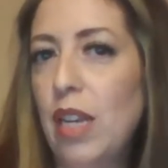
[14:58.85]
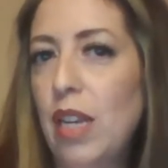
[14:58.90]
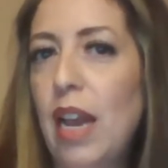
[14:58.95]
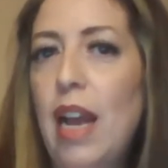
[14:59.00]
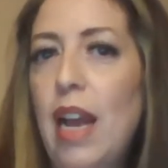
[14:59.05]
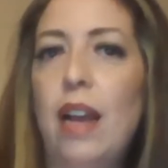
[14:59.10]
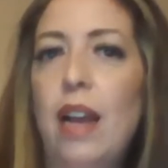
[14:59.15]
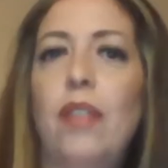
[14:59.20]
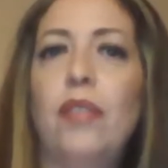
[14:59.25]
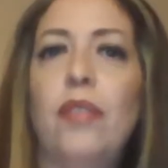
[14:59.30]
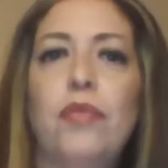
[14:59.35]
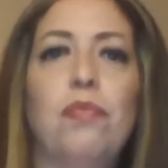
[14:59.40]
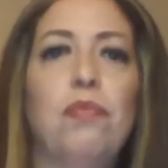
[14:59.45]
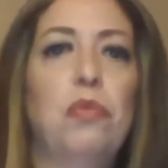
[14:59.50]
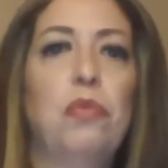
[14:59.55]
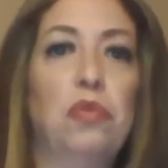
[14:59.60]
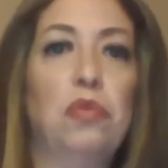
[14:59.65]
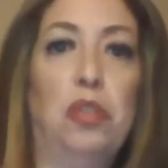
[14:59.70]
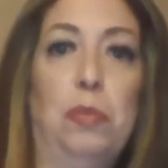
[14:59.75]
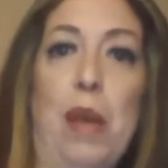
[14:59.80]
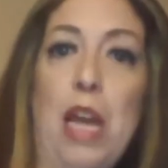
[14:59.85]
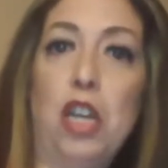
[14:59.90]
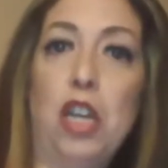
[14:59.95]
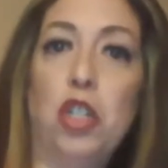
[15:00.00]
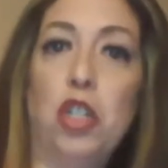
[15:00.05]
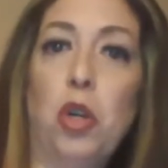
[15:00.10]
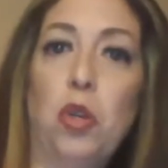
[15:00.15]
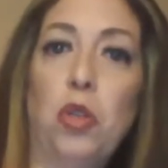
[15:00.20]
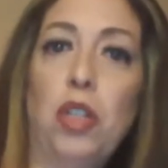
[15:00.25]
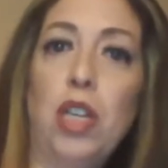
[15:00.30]
to have
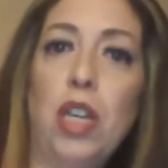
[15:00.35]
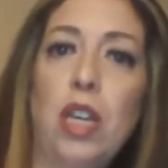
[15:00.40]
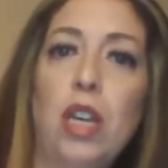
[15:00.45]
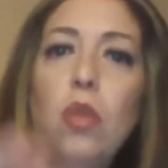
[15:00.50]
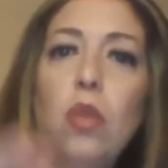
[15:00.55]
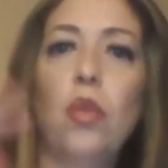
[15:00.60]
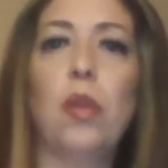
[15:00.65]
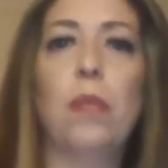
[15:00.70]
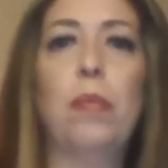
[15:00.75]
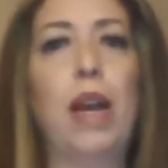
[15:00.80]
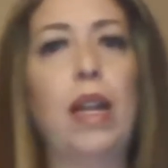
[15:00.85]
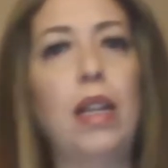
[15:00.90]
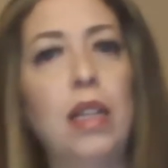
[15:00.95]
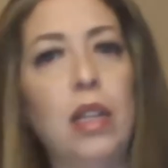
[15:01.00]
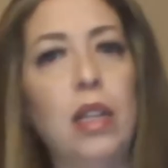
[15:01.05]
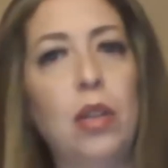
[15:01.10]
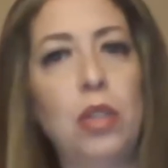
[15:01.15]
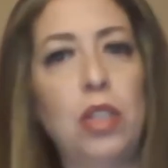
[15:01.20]
Spanish only or bilingual